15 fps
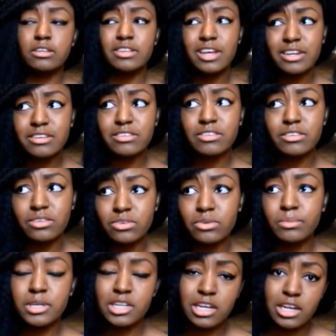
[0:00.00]
That is
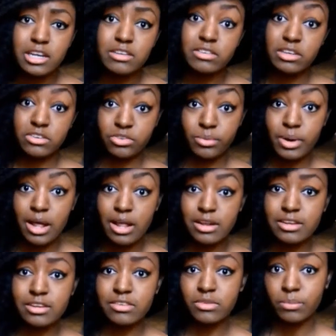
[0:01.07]
assuming that
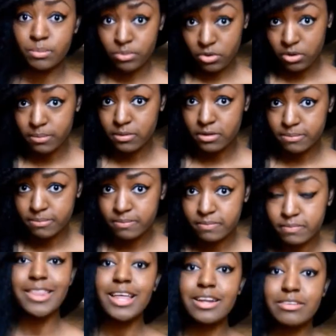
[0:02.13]
asexuality is a problem.
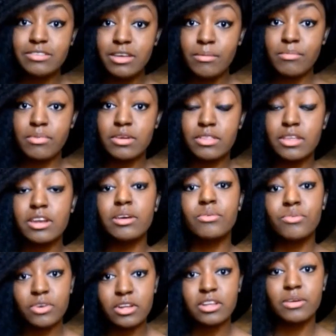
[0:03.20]
And that's something that I
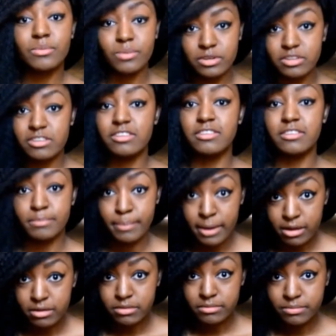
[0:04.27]
really want to
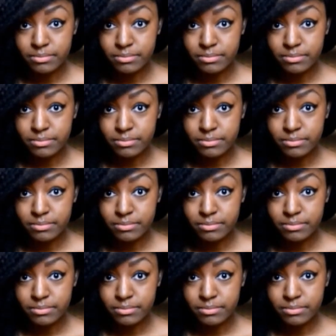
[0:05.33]
dispel.